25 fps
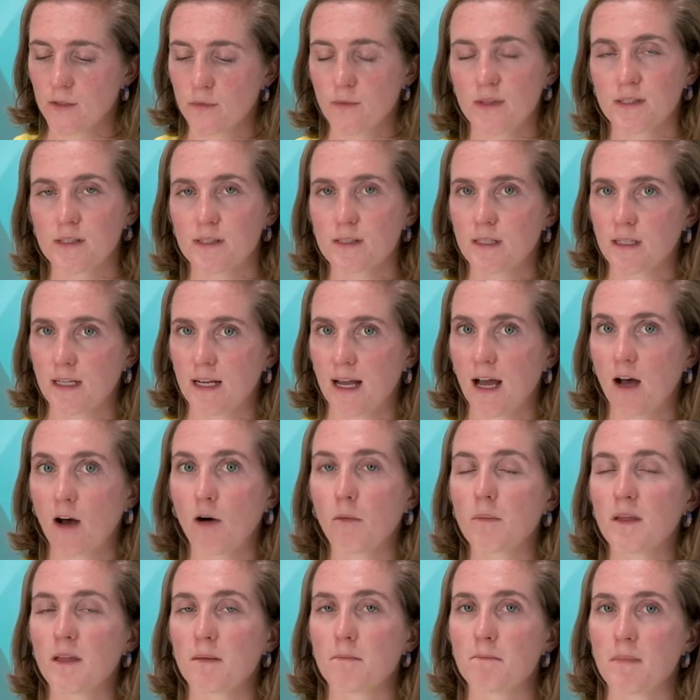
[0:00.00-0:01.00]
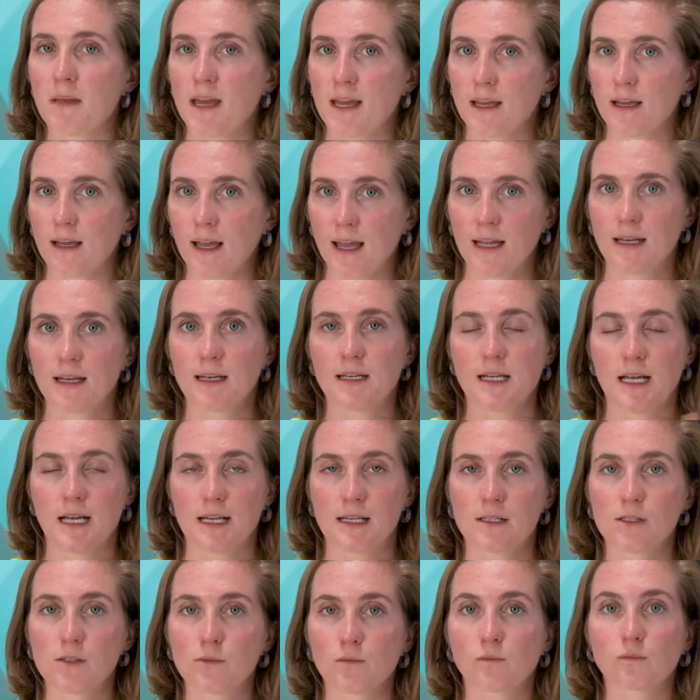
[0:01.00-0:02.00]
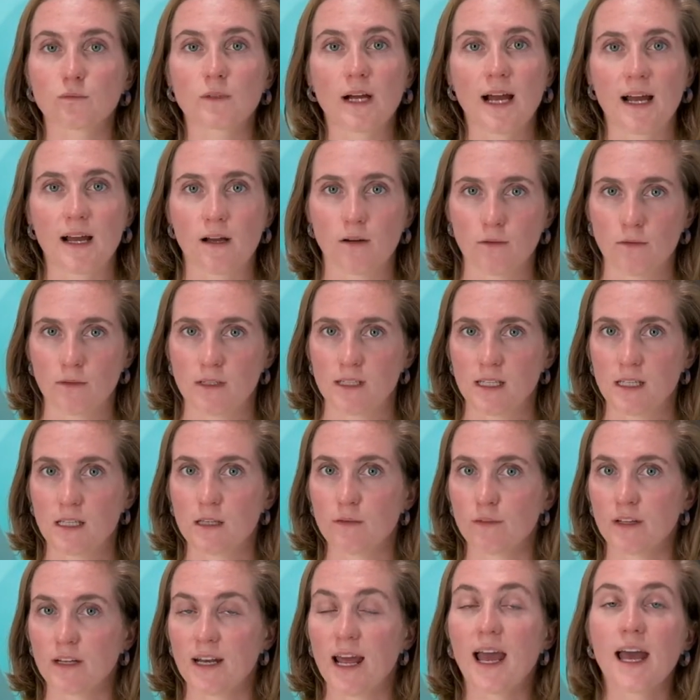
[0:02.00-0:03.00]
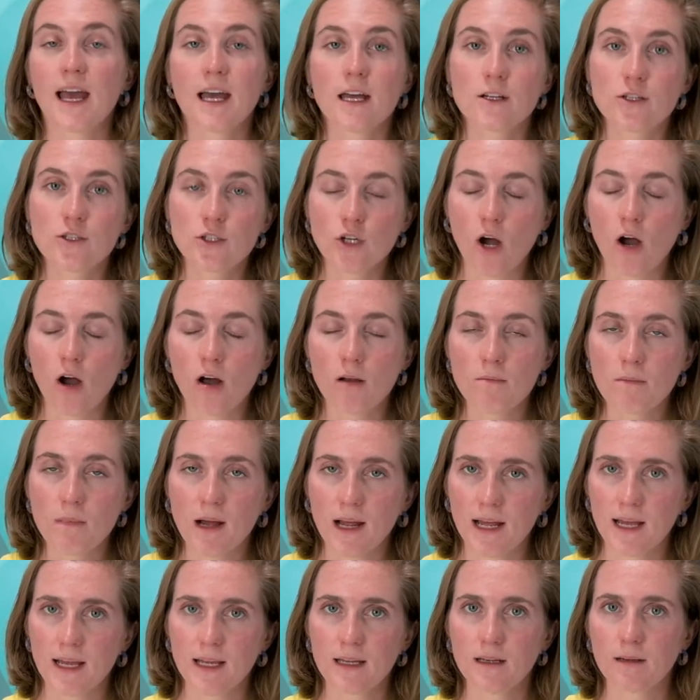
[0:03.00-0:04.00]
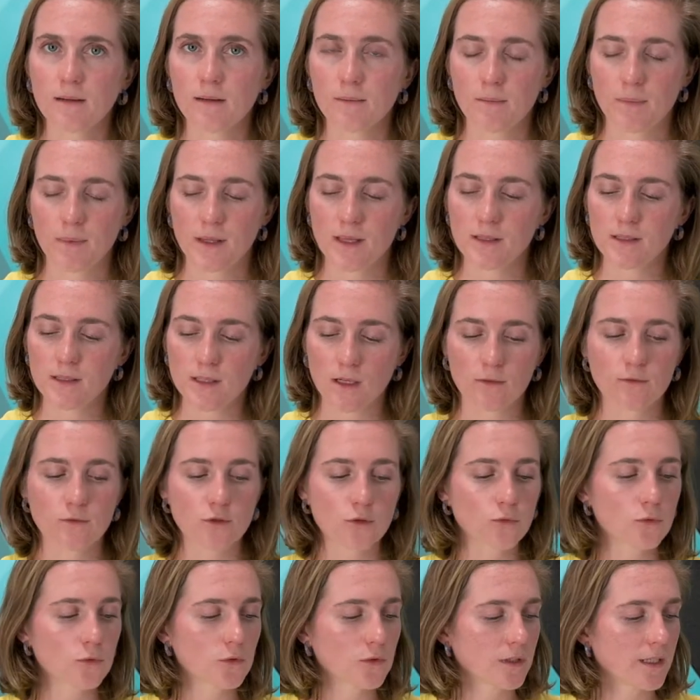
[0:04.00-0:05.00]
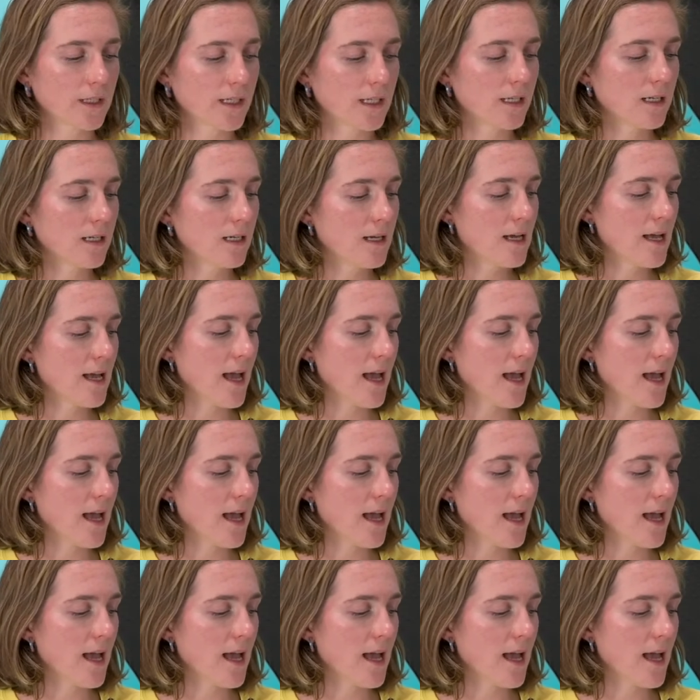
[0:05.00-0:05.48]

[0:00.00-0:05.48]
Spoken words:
this is going to help me make a nice round even edge on my piece of jewelry.